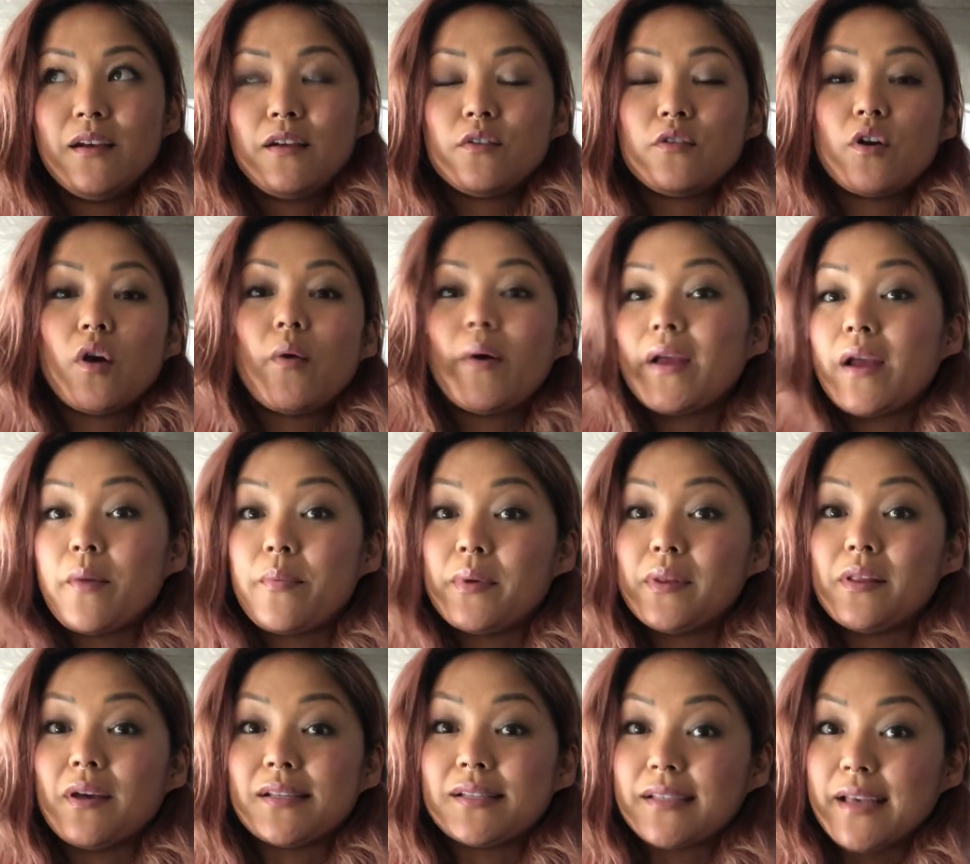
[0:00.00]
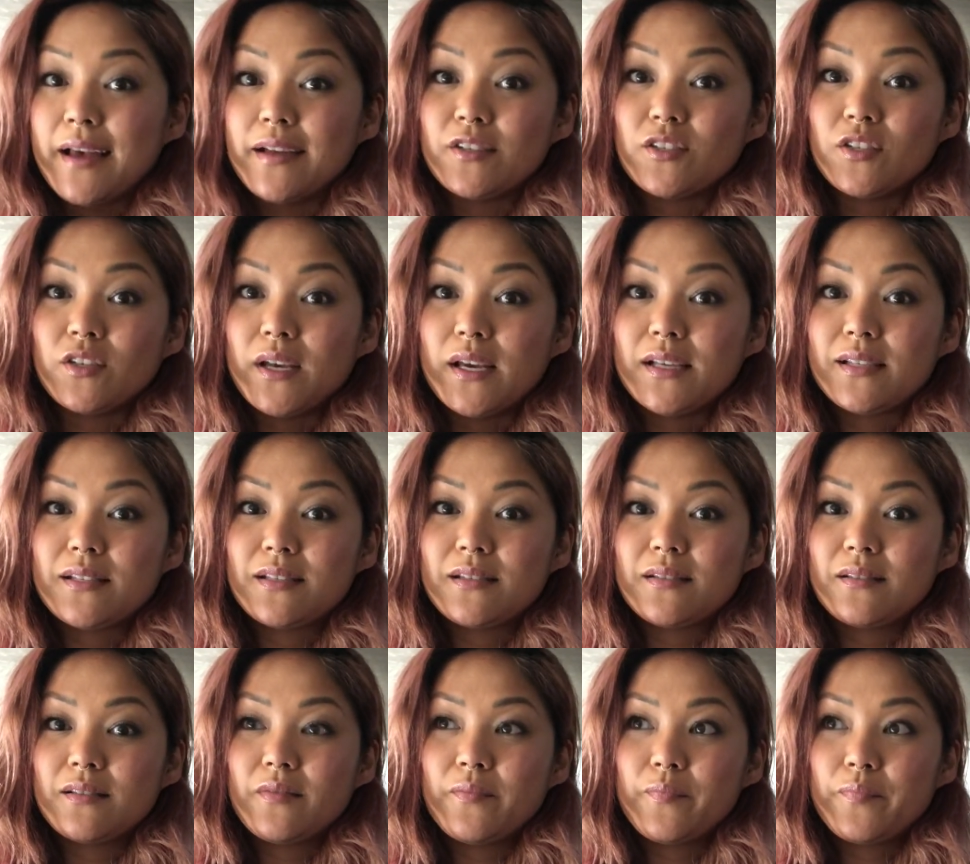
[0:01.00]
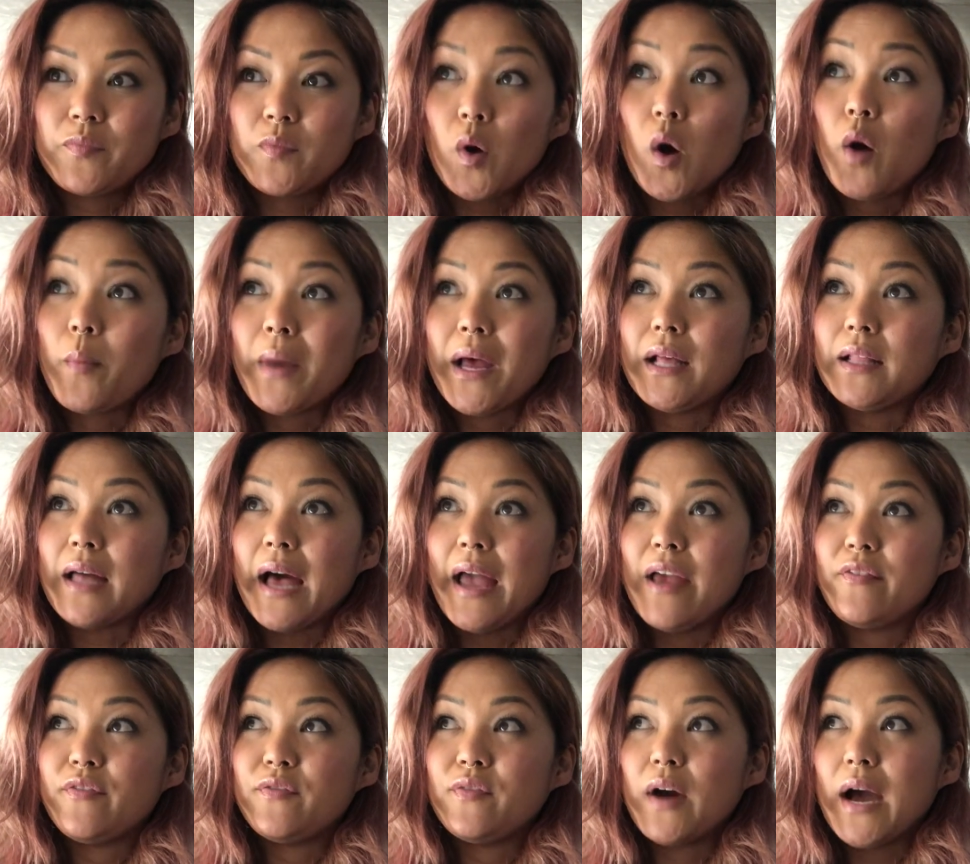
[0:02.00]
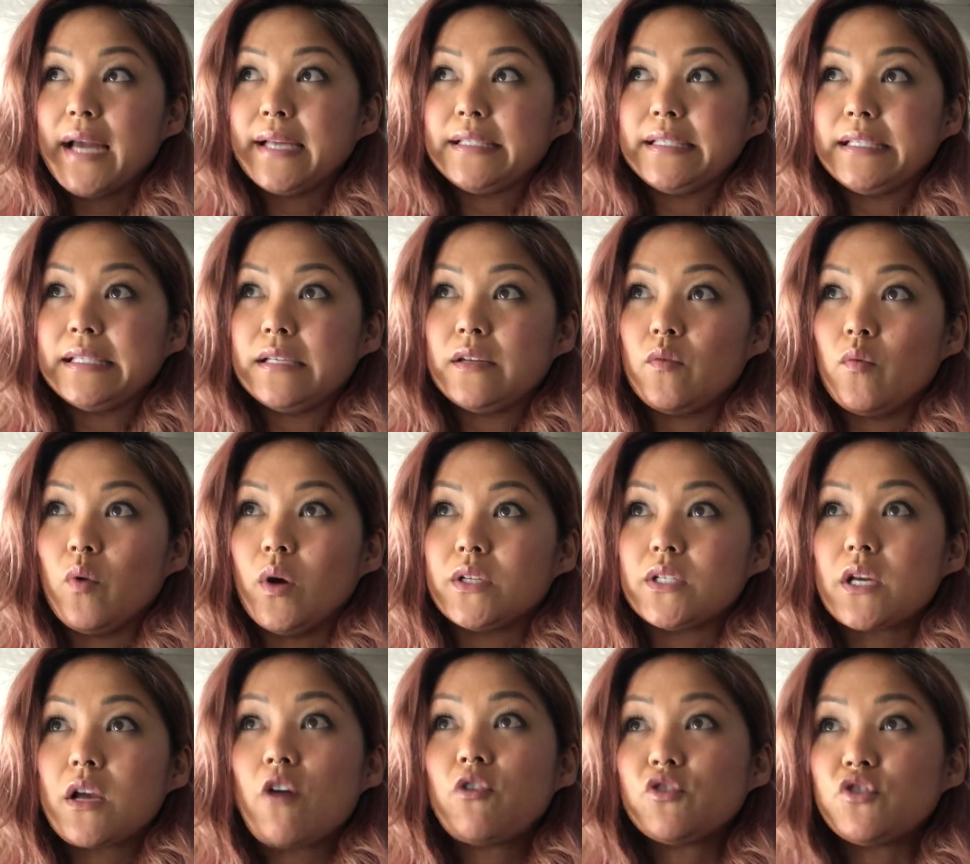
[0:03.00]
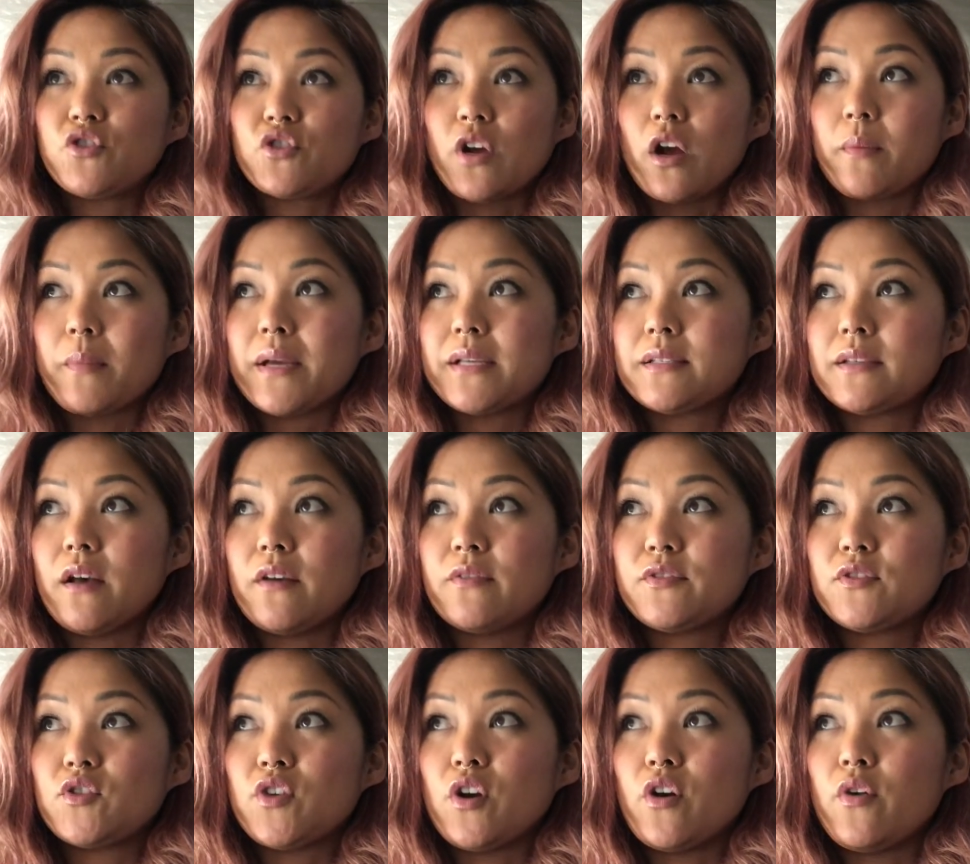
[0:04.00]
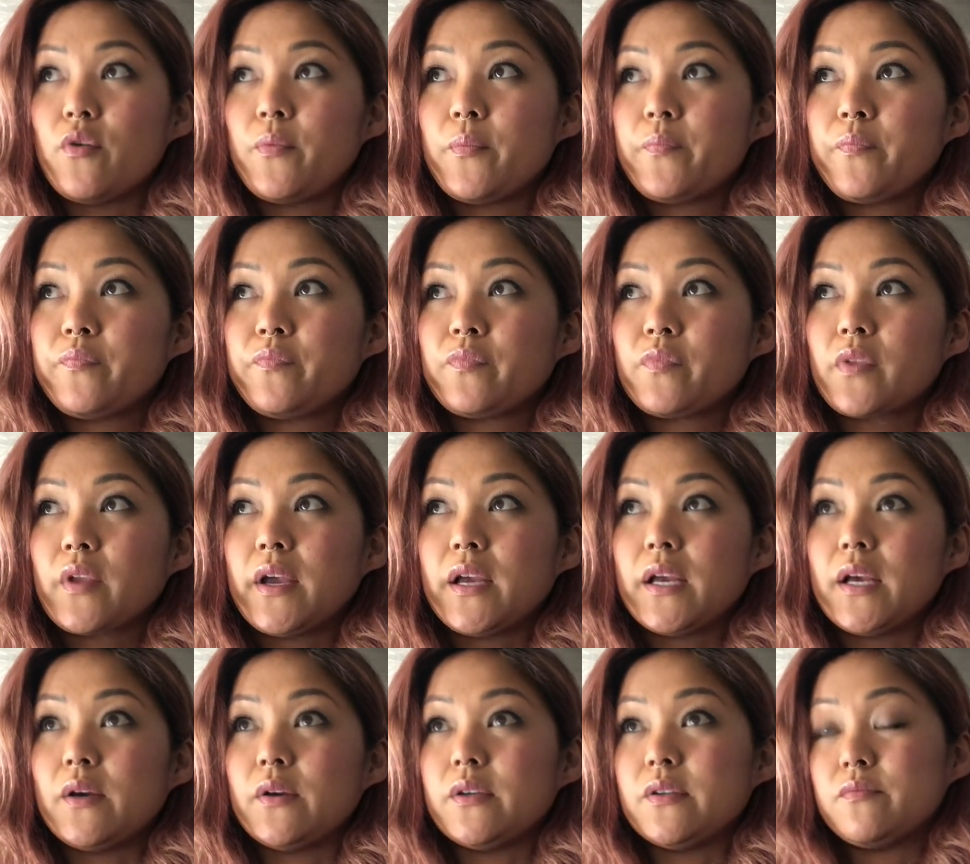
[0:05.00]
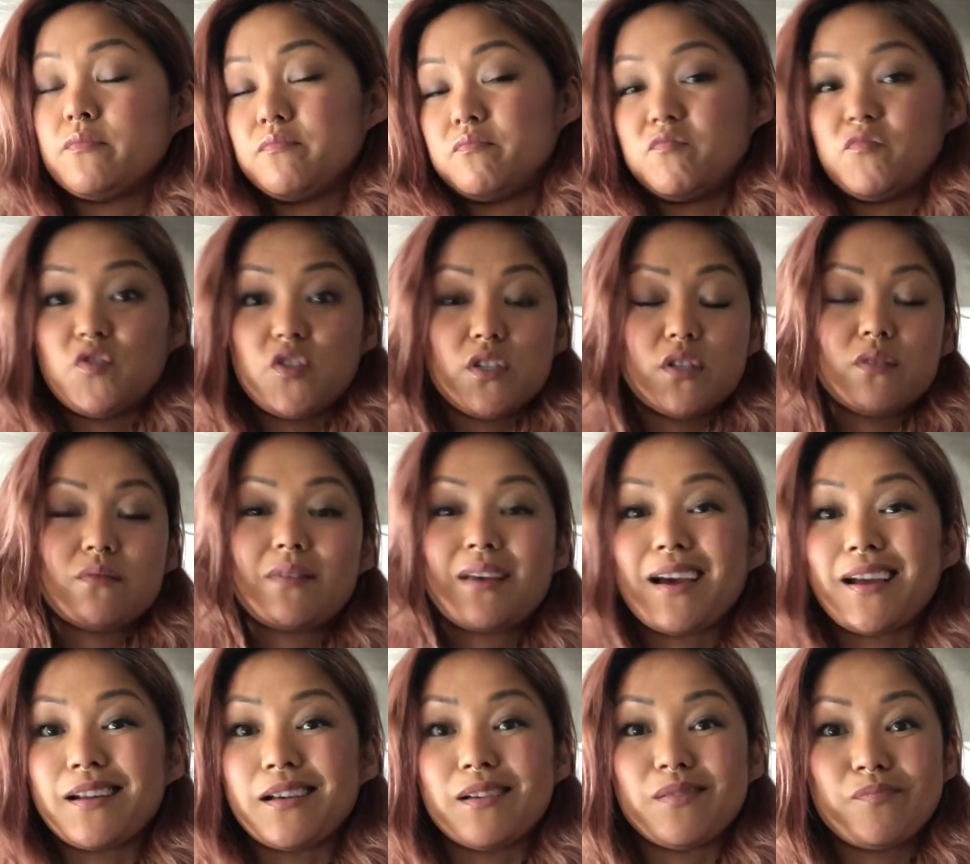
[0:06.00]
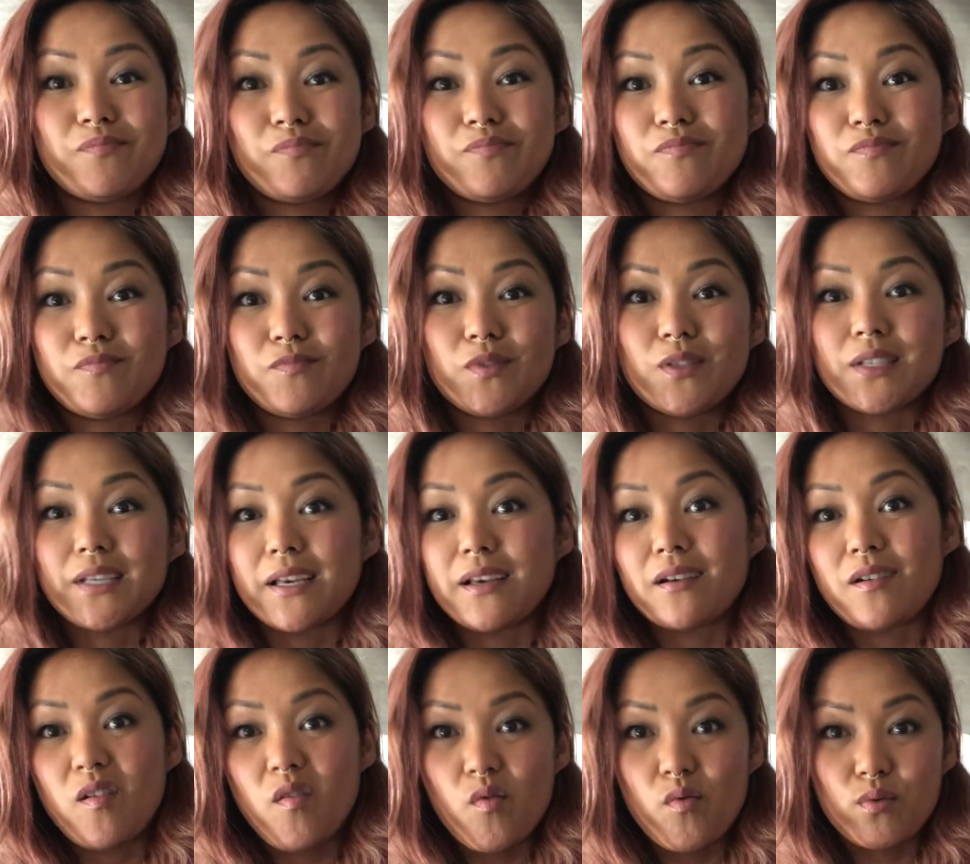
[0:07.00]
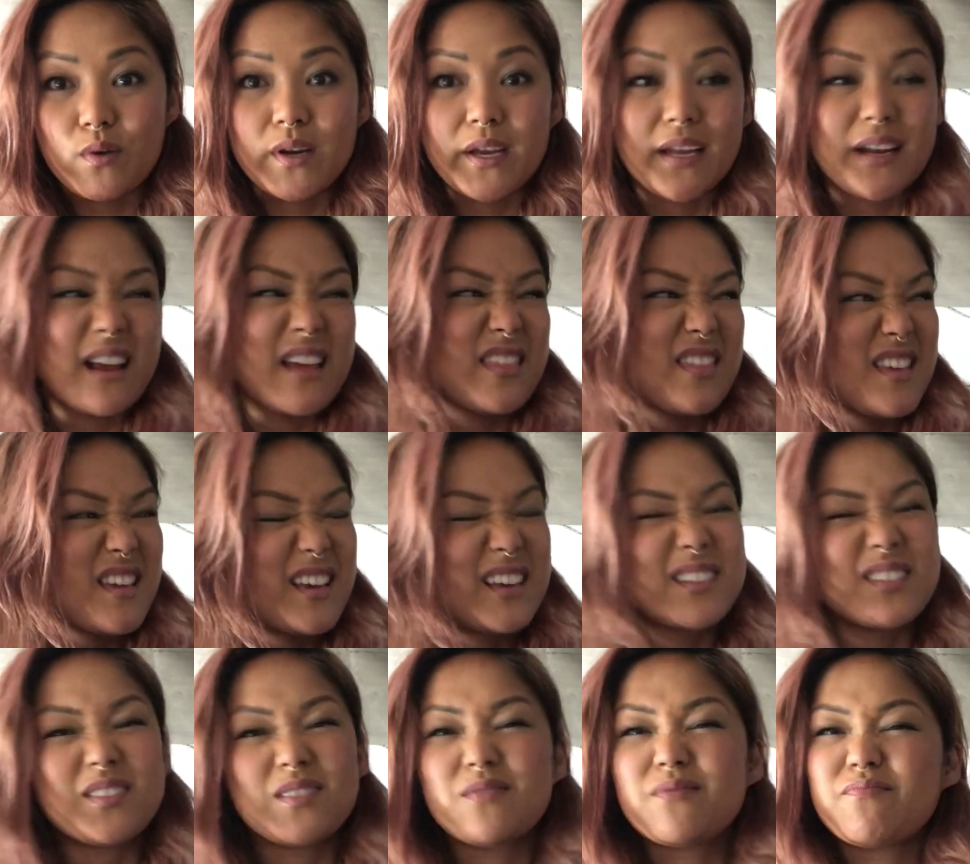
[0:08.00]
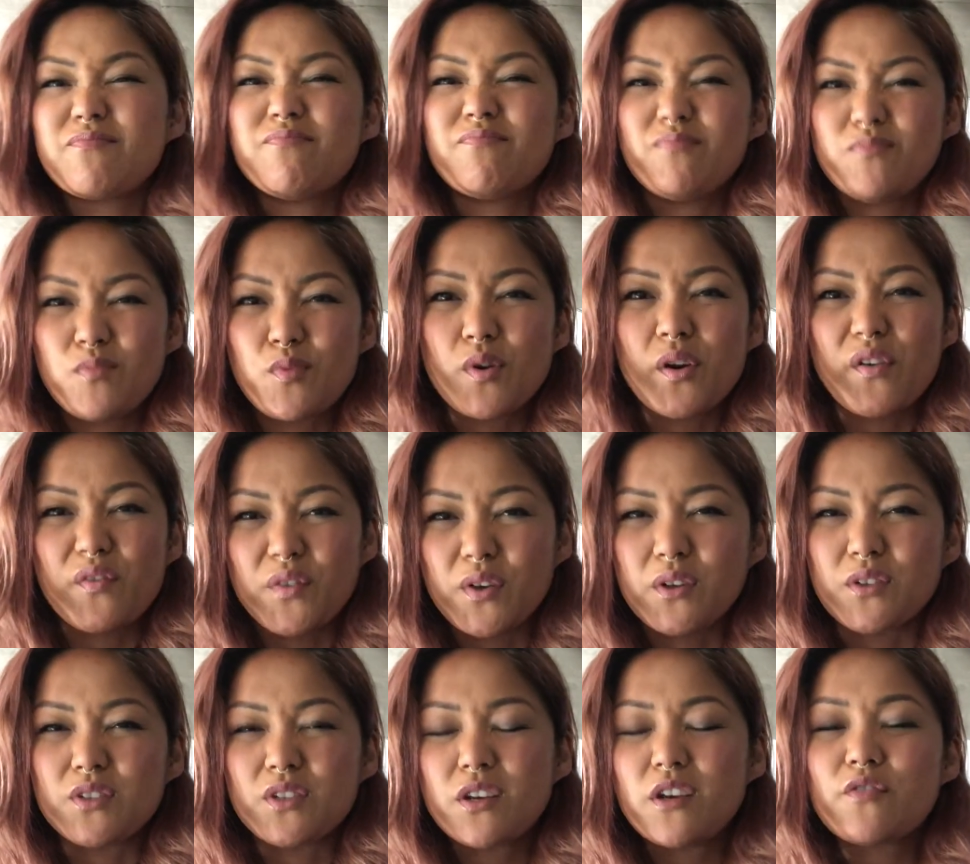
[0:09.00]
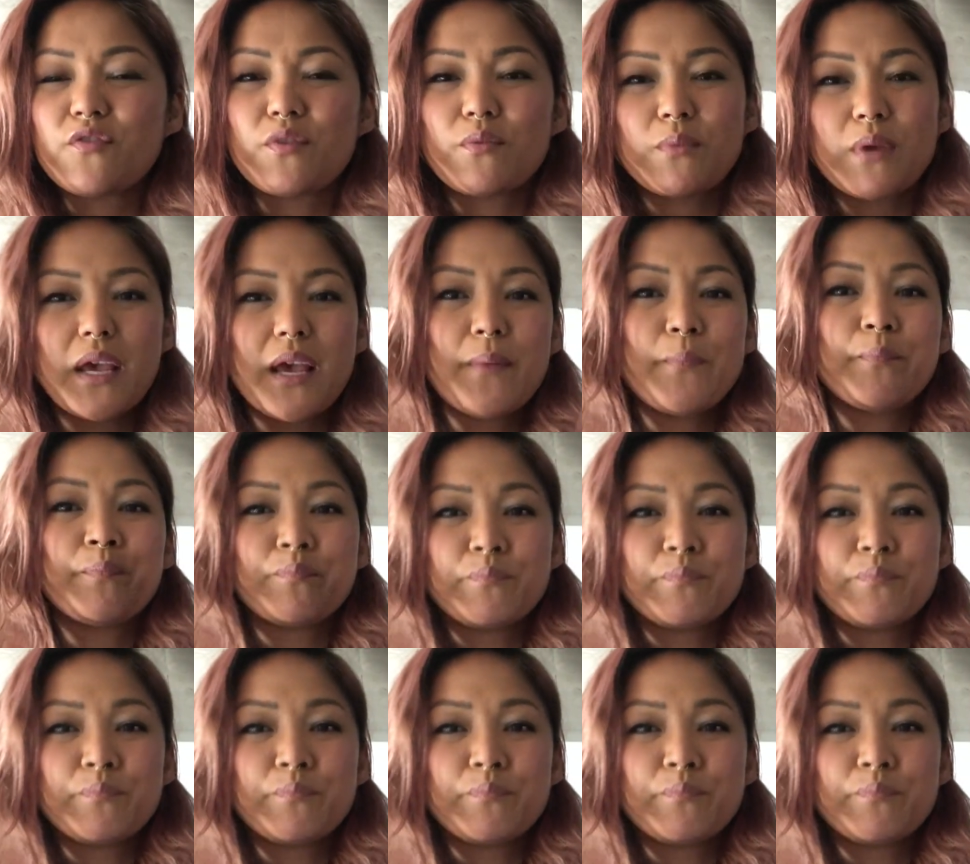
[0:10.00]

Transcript: growing up in Los Angeles all my life, I didn't want to culture shock myself, so I just kind of was like, Oregon I think is where it feels good for me.